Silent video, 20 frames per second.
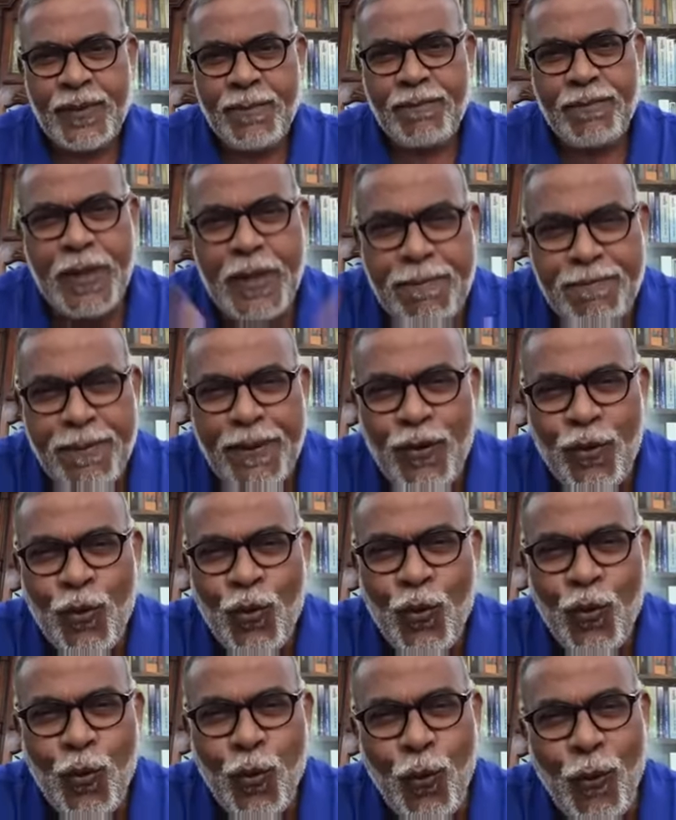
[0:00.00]
People
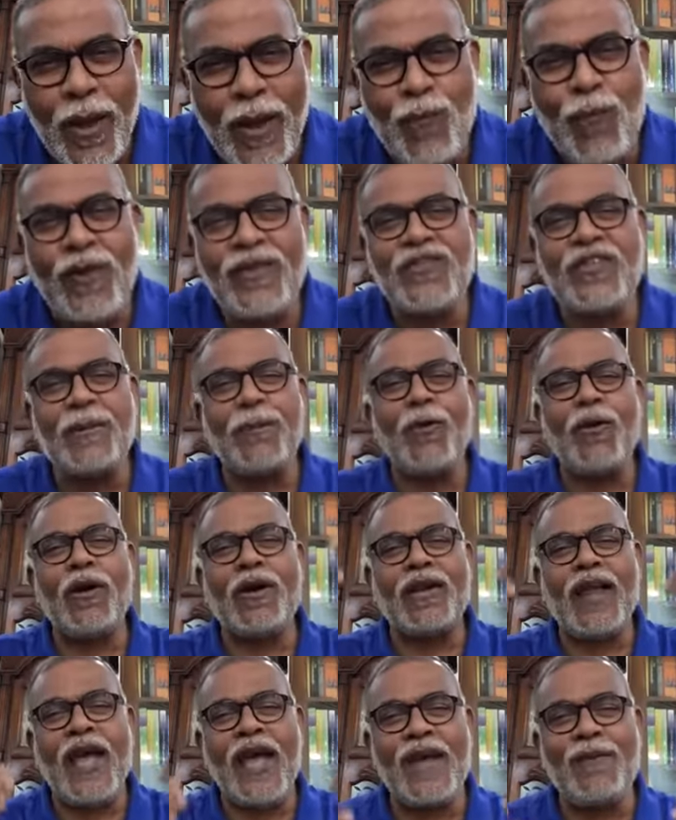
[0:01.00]
who were once upon a
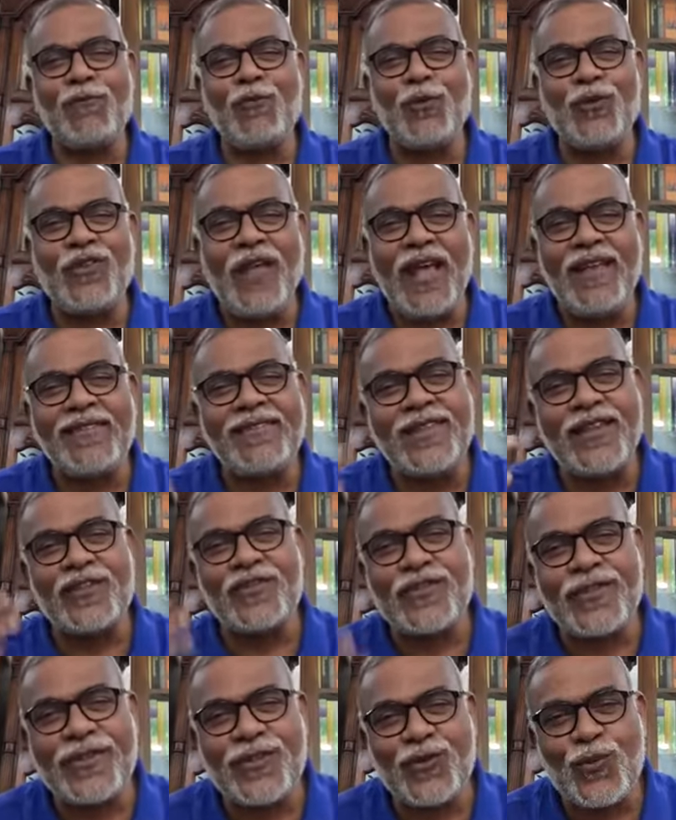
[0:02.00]
time, whose
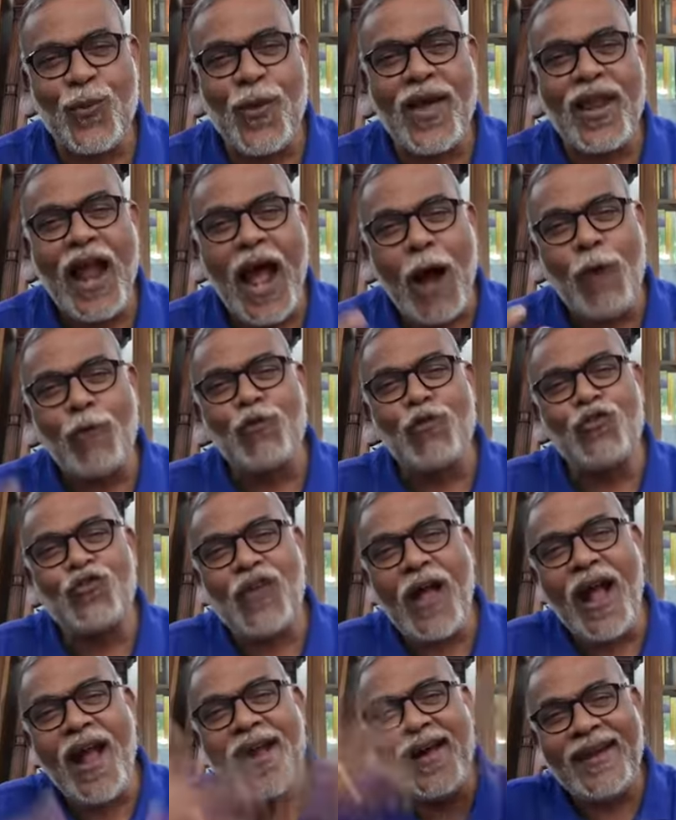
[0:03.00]
ancestors were
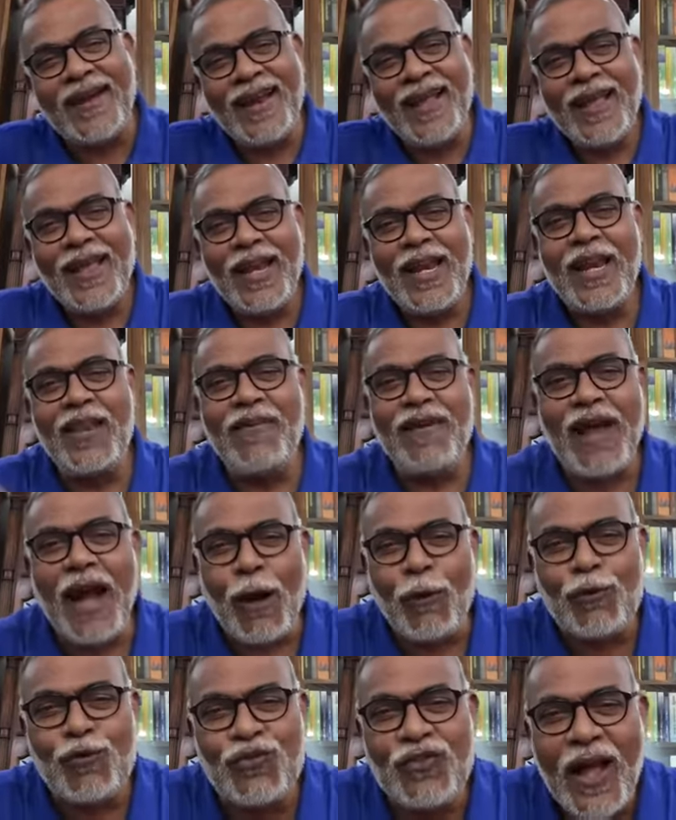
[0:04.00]
outside, living
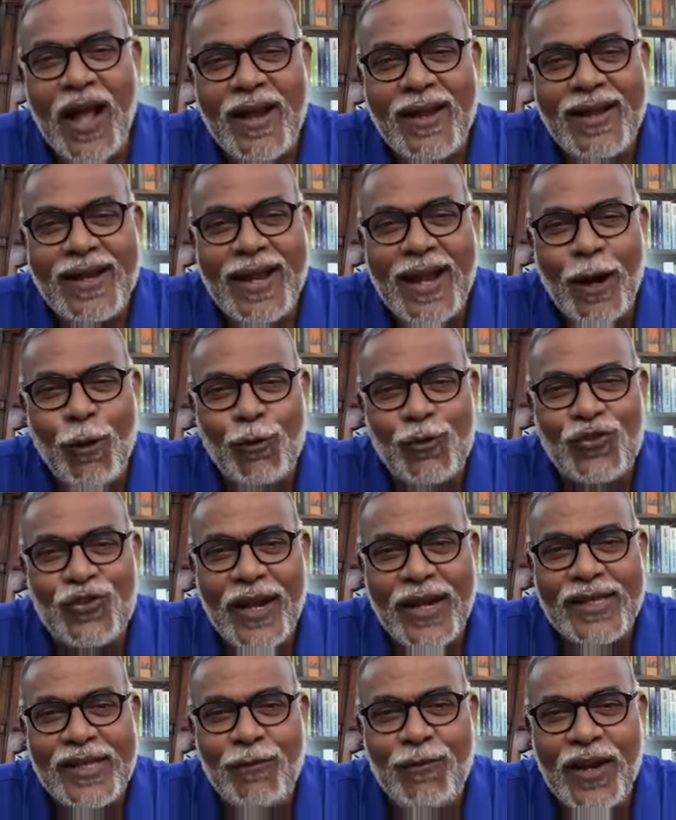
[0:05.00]
outside
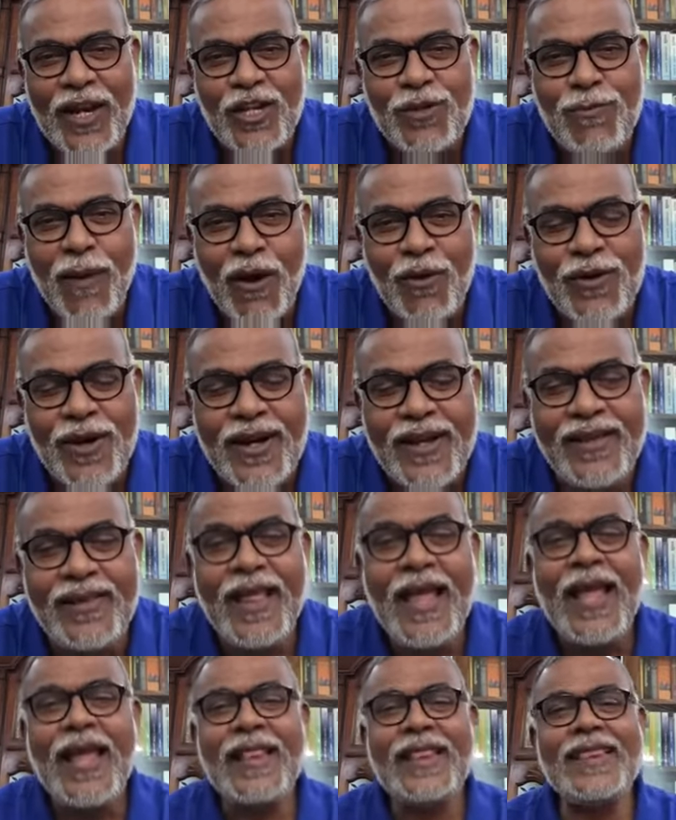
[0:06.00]
outside the village boundary,
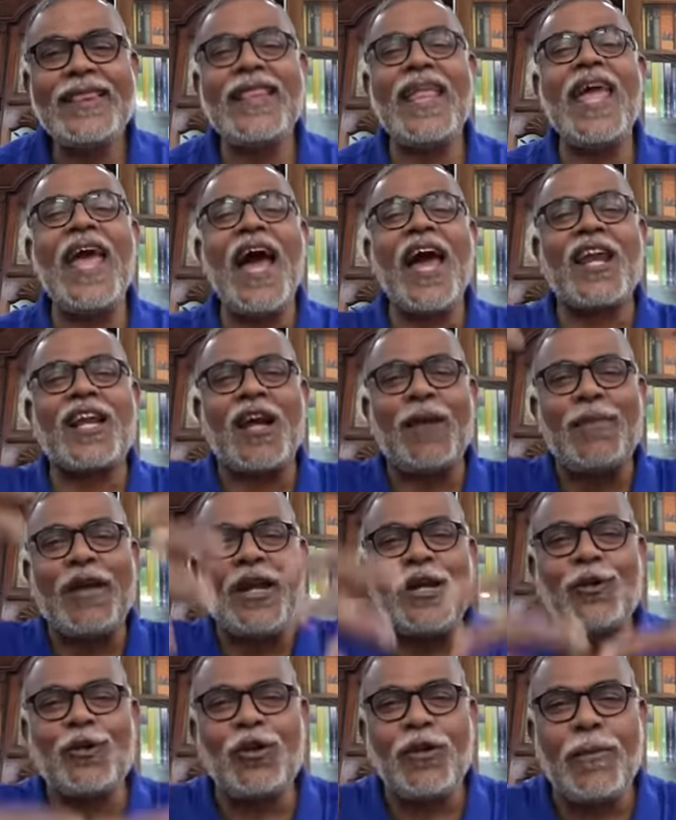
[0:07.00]
they are coming
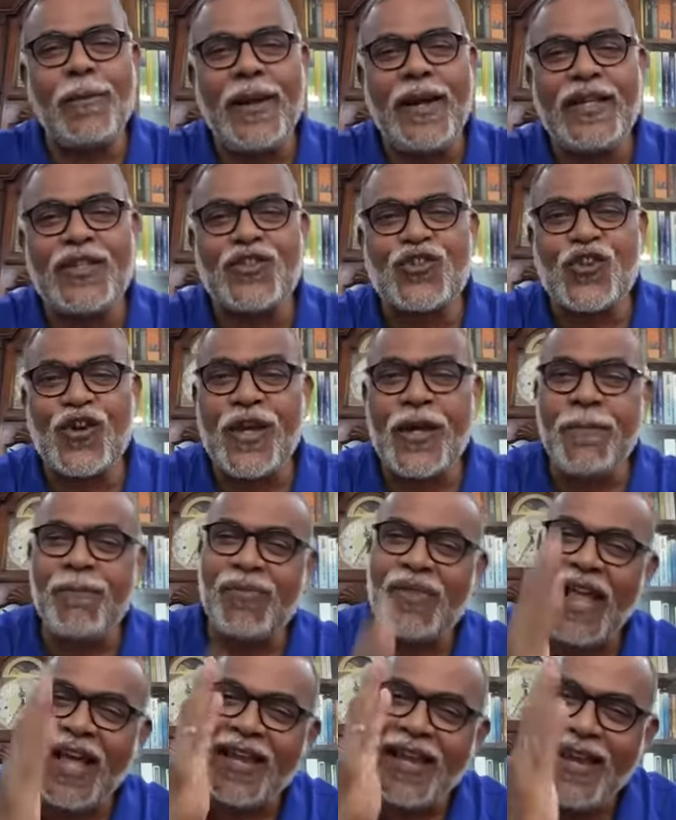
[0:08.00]
into the mainstream,
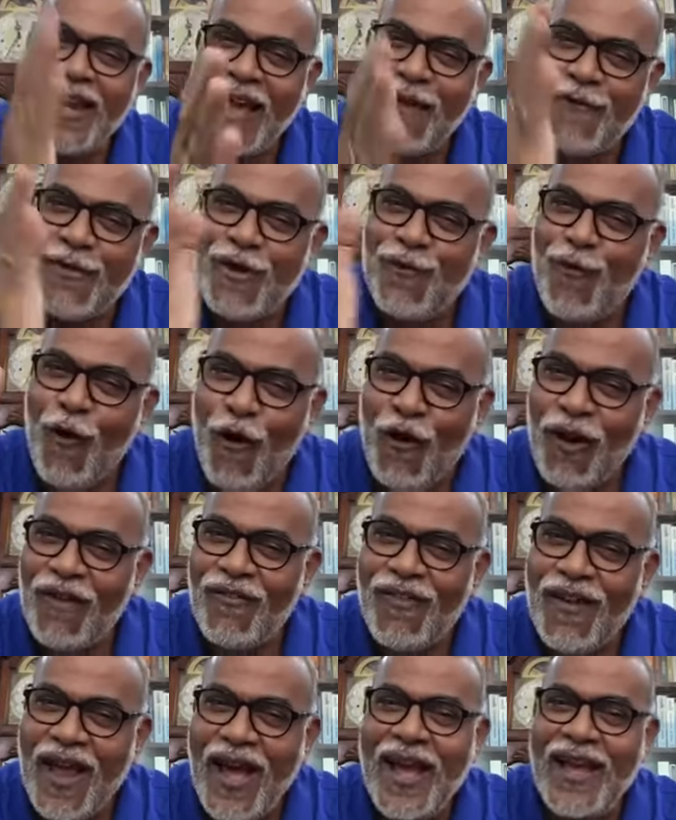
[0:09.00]
and in every walk of
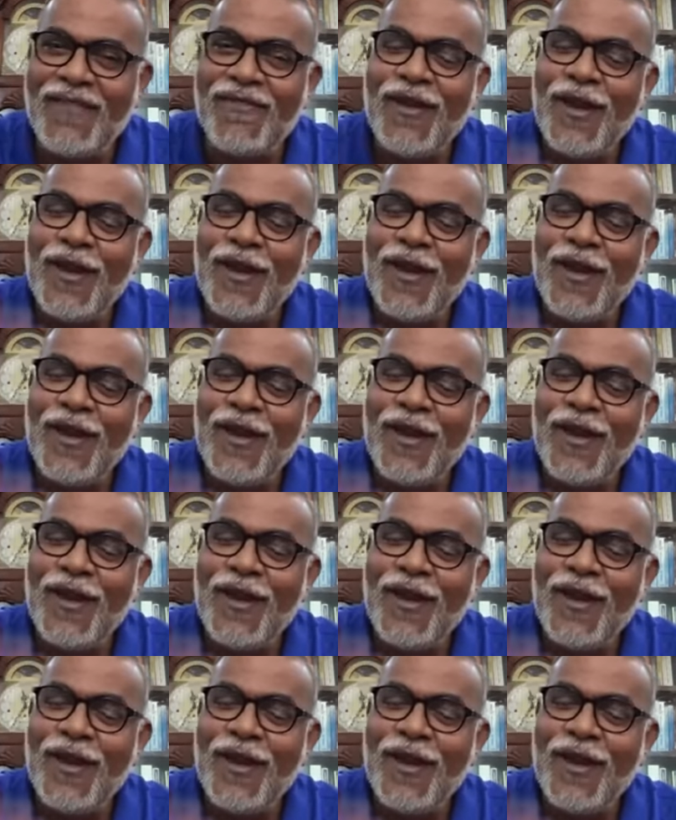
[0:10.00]
life,